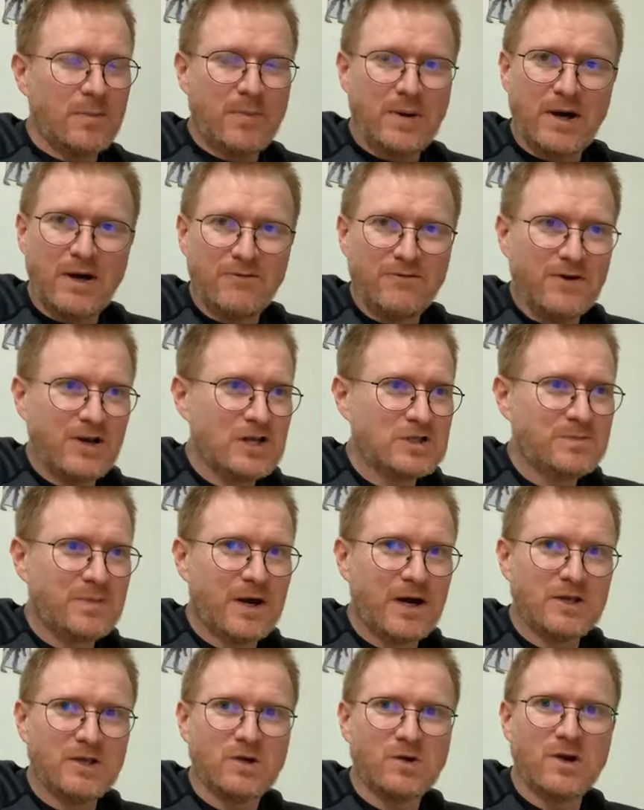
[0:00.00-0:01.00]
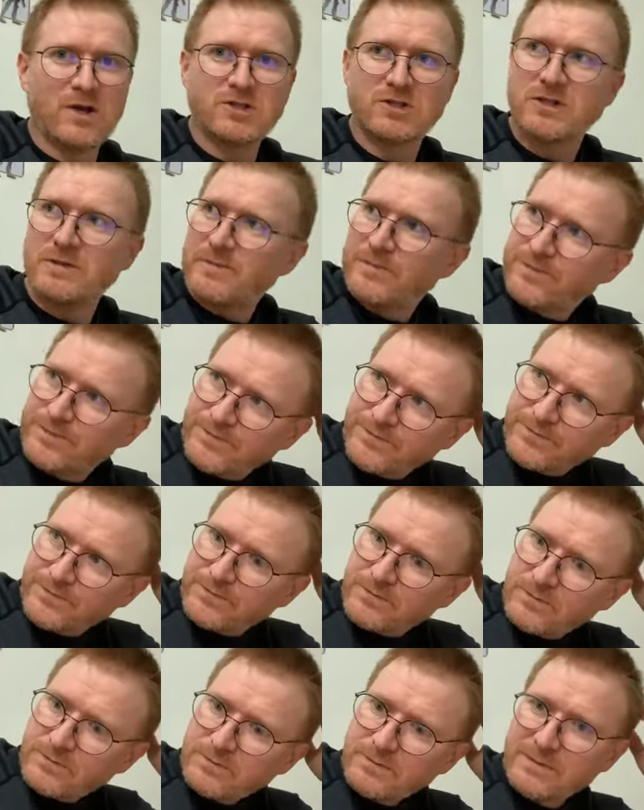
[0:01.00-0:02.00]
The first part of your question,
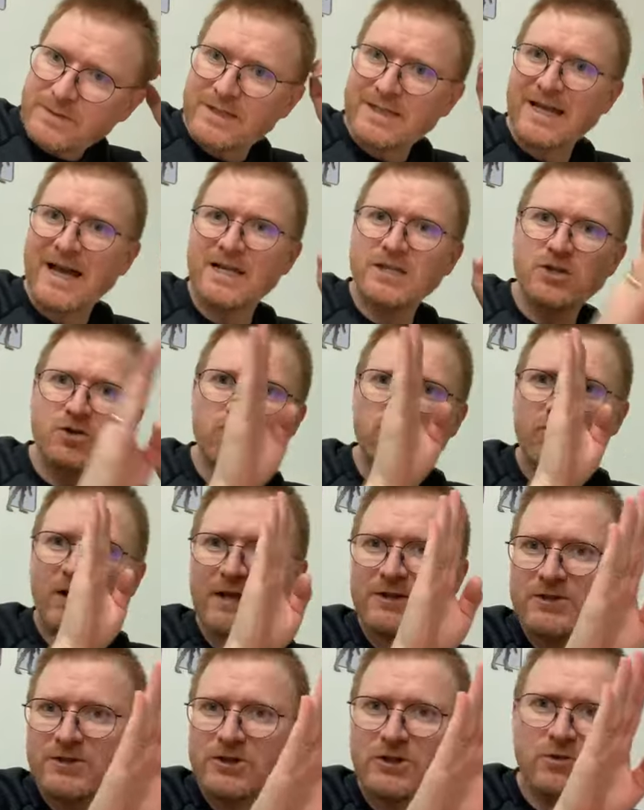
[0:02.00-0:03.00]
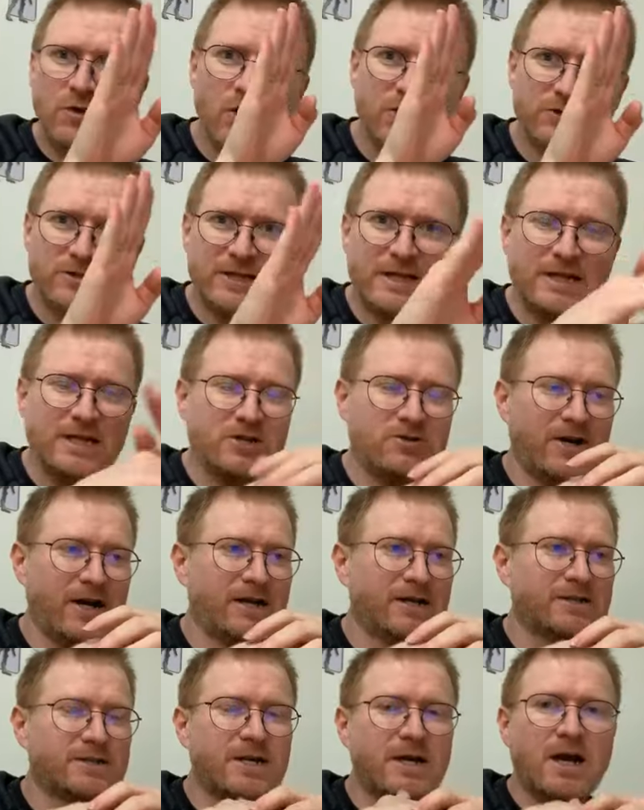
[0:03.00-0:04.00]
can you run 2 hostility
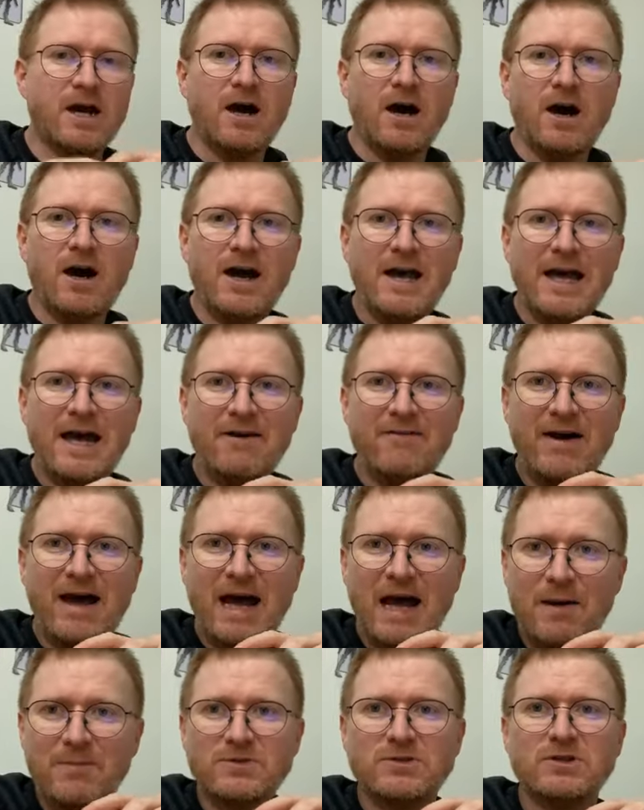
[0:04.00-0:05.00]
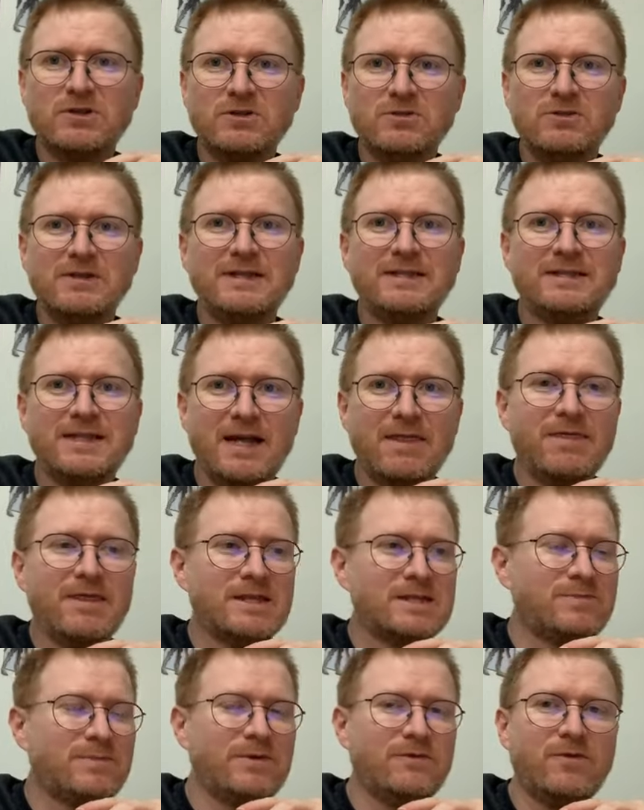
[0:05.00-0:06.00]
trackers? I have absolutely
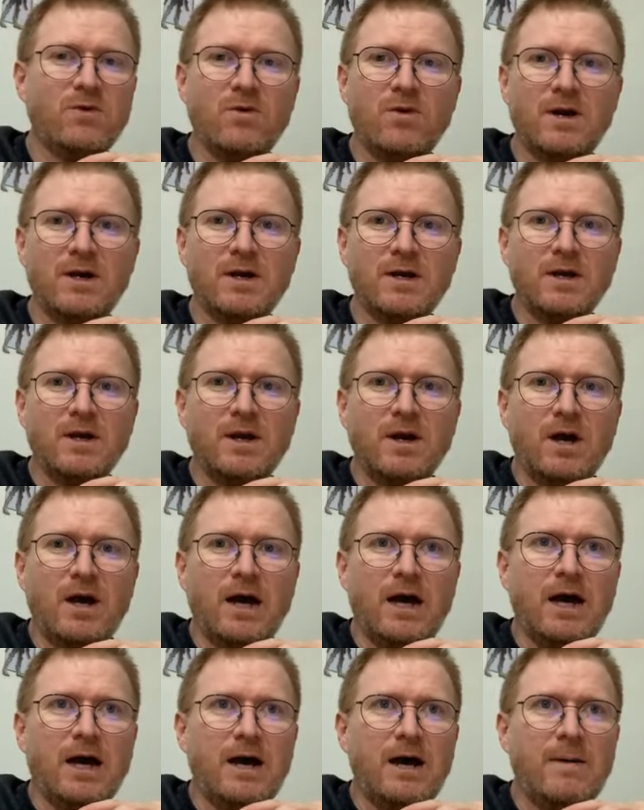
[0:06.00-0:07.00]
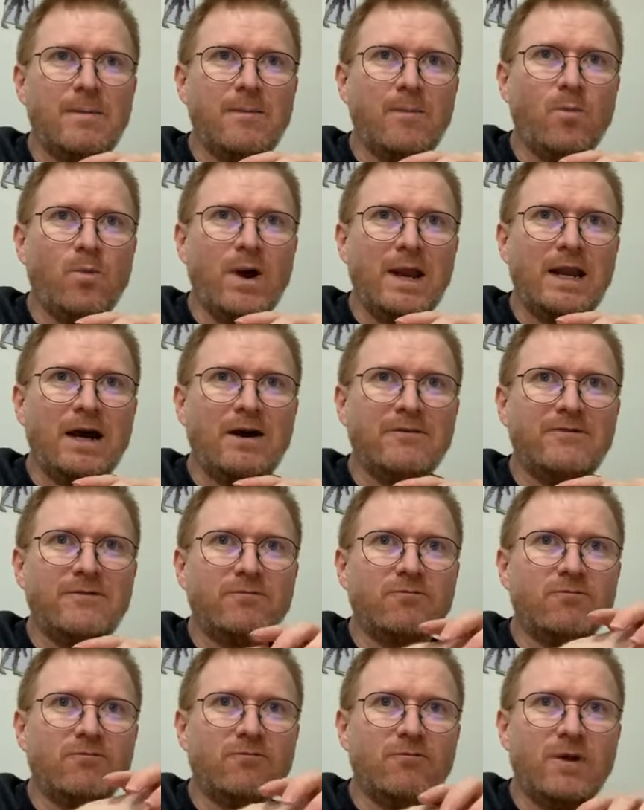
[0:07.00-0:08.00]
done this before. When
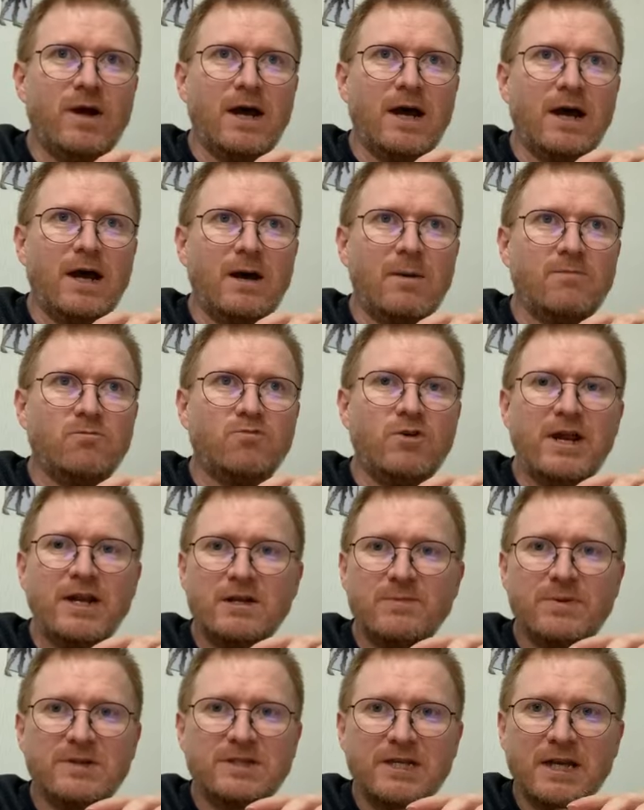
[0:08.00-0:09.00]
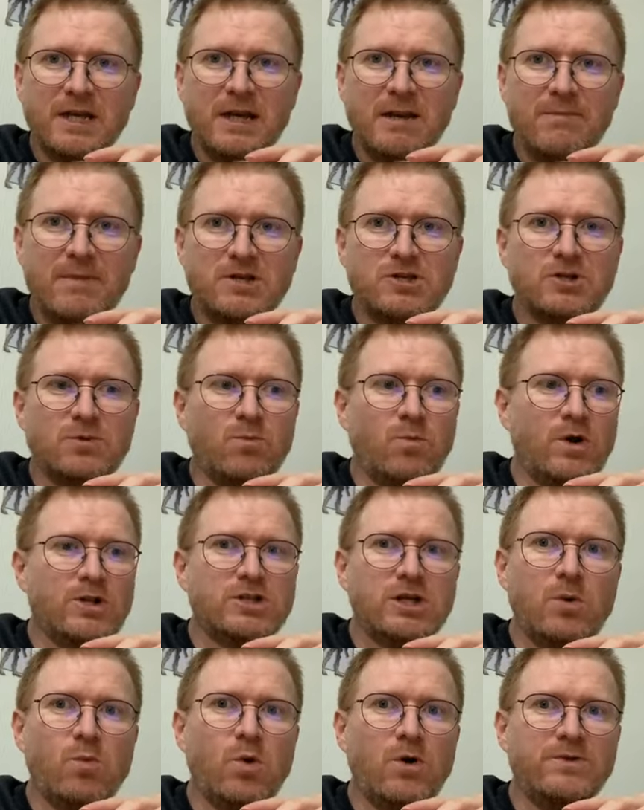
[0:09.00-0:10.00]
I've written a particular
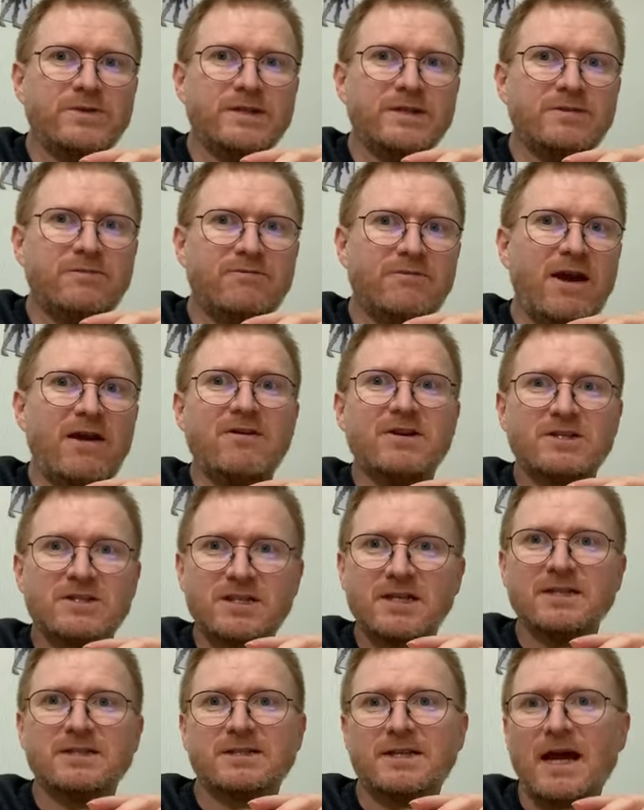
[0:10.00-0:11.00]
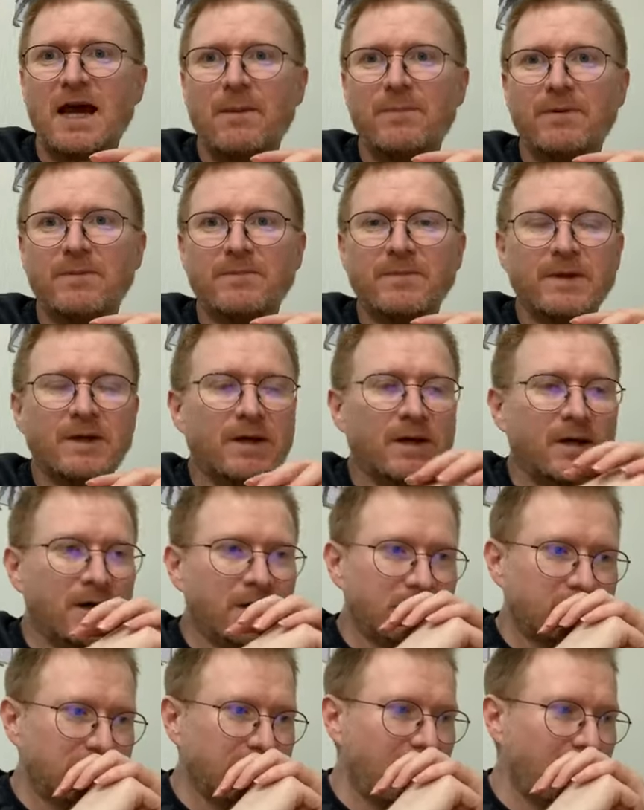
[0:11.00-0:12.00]
mission which I wanted various things to happen.
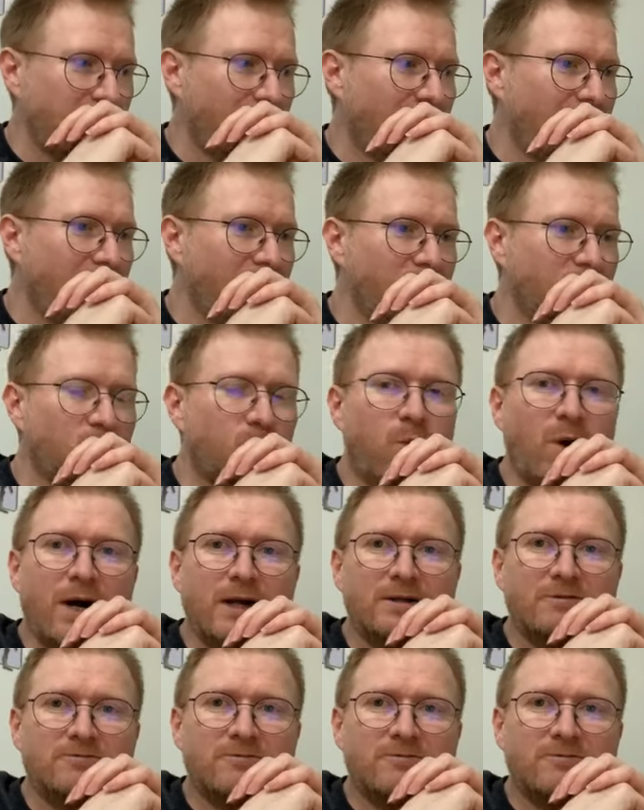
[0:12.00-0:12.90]
So I would